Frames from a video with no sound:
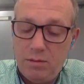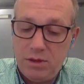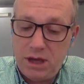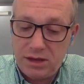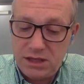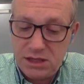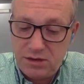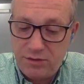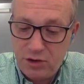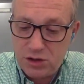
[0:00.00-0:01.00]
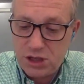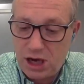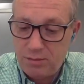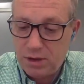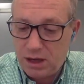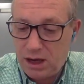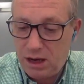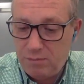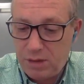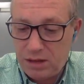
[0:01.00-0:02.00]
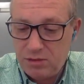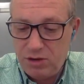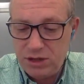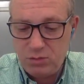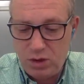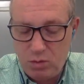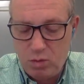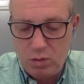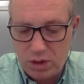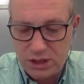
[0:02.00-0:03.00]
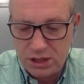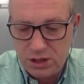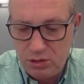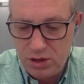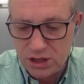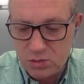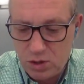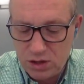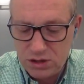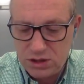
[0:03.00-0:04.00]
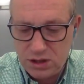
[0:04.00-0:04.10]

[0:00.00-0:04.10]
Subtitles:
Yeah, this is the first time, and the reason we wanted to do this was